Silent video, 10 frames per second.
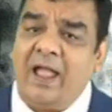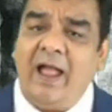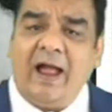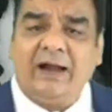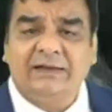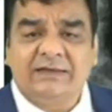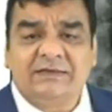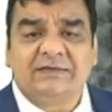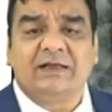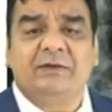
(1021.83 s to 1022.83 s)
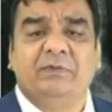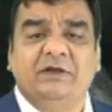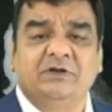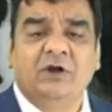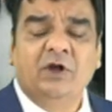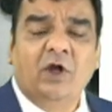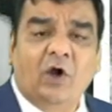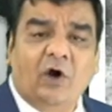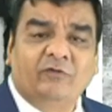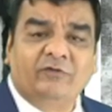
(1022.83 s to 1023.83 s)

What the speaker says: And this is the image of